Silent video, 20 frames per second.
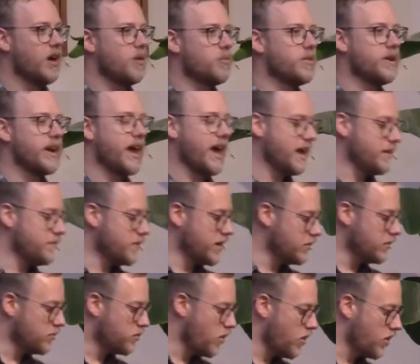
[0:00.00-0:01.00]
When Amy
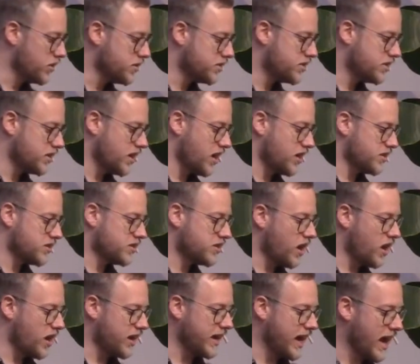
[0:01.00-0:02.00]
was
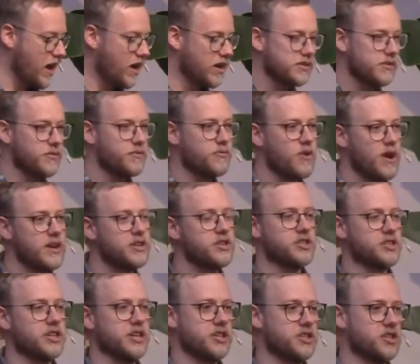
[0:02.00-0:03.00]
starting out as a French
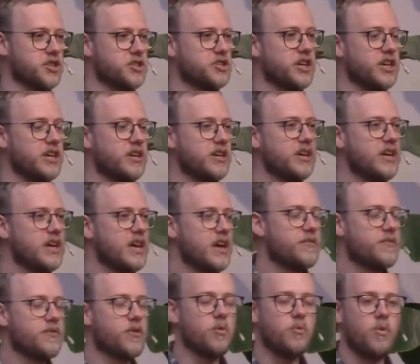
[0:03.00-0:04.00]
teacher, she,
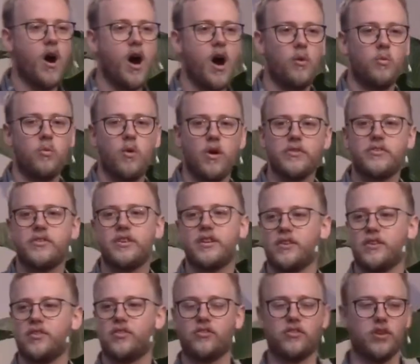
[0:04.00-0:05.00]
for a while, wanted
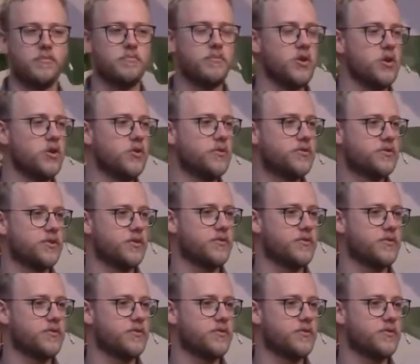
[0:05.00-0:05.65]
us to move to